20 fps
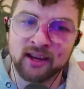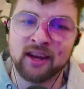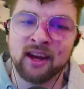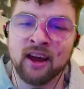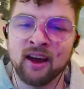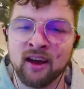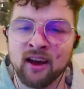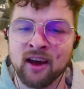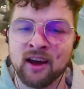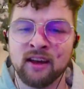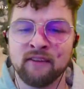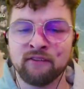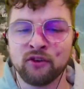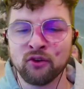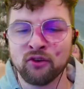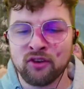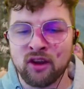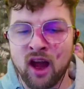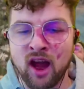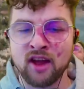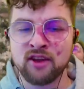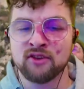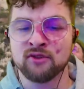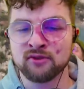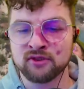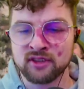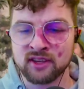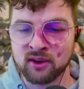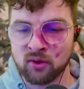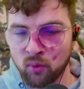If you're not
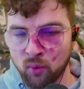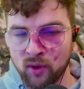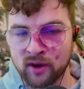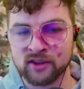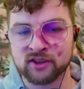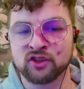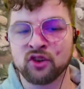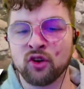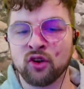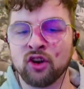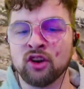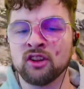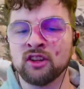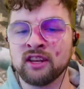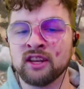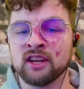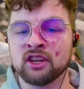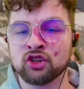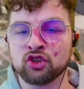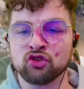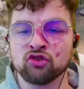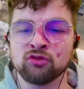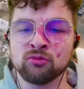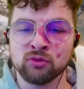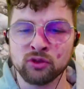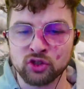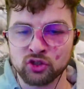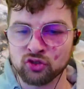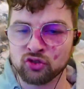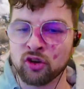using what is currently
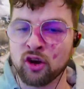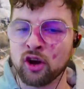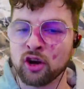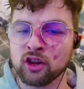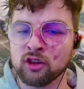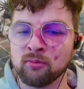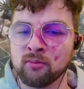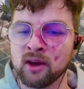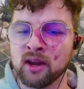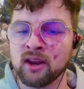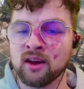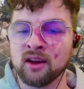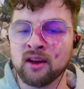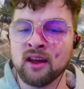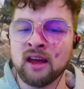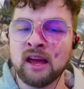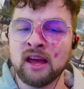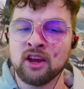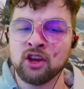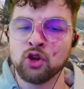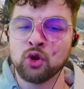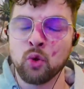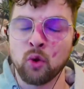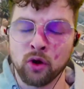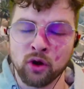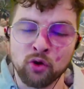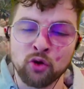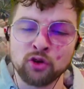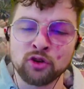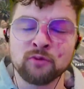extremely strong in the meta, you're
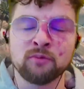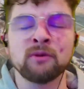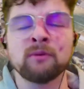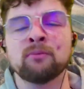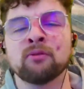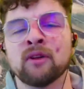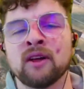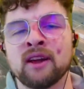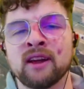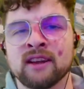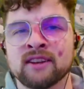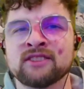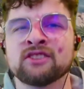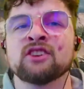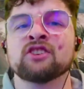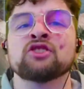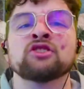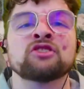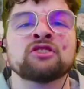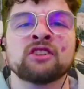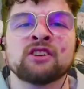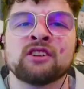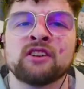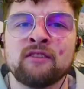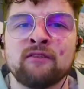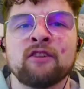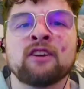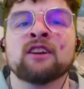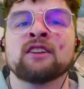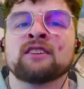going to be playing at such a
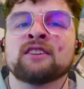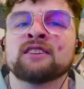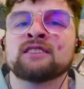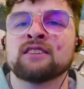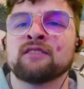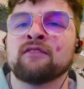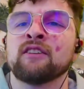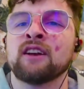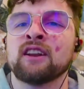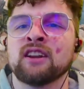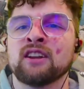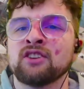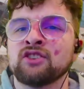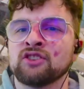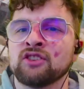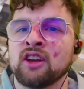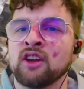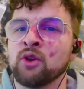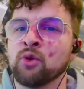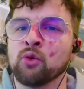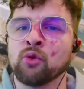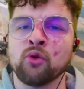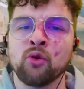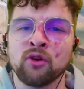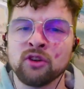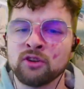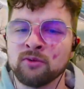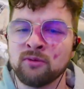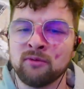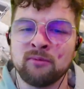significant disadvantage that you're
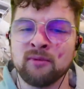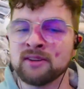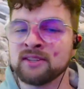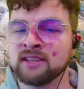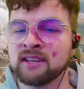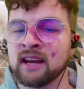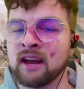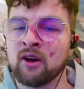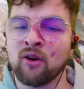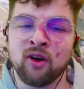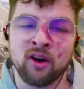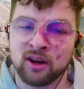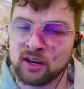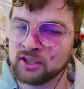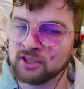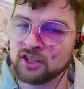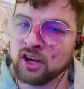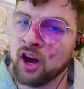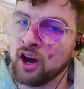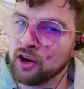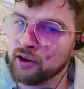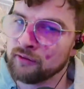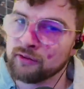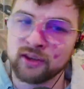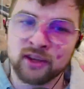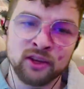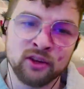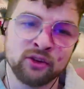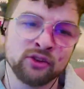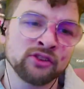going to be missing out on a ton of
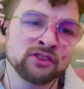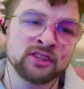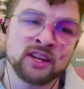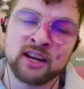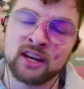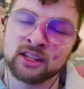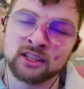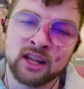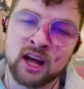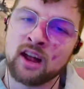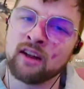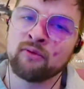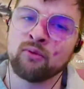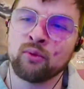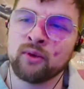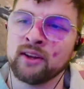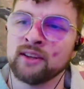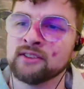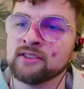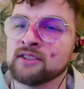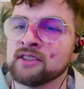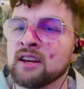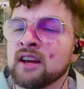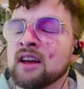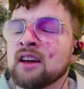kills and a lot of wins.